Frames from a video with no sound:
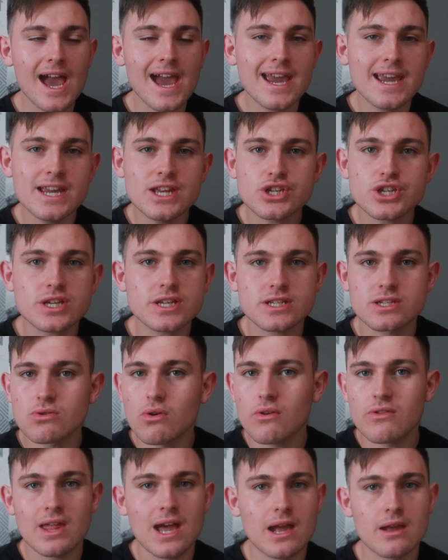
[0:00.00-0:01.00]
Age is
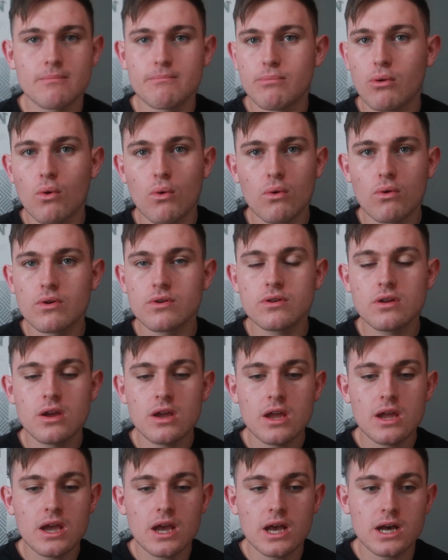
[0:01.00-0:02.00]
not that important
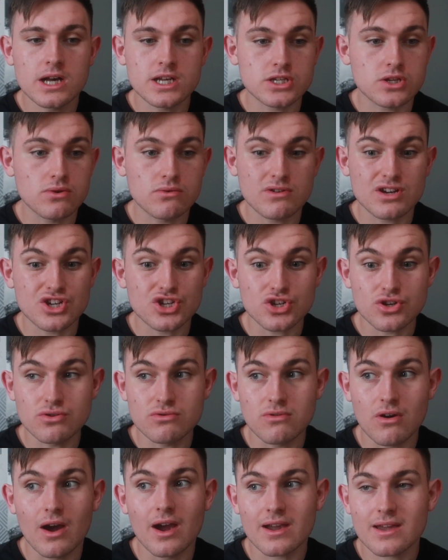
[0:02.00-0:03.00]
as long as you
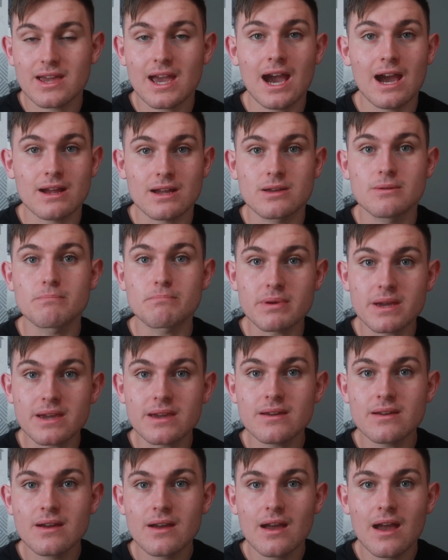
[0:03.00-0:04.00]
like can
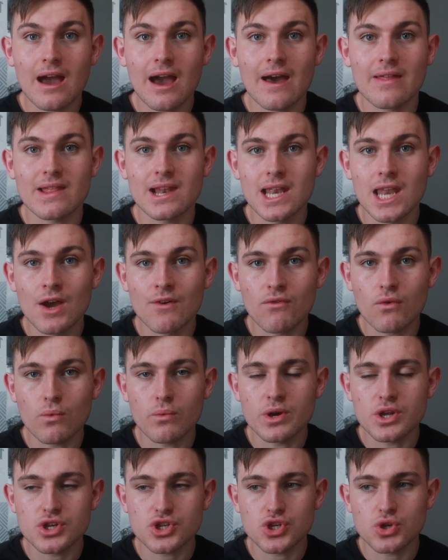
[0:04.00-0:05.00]
compete at the level
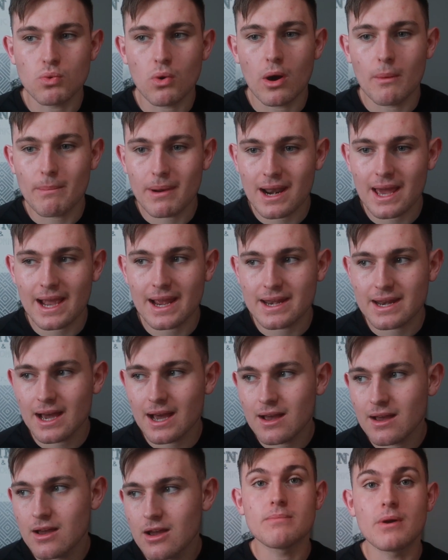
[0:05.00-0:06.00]
which you are playing at.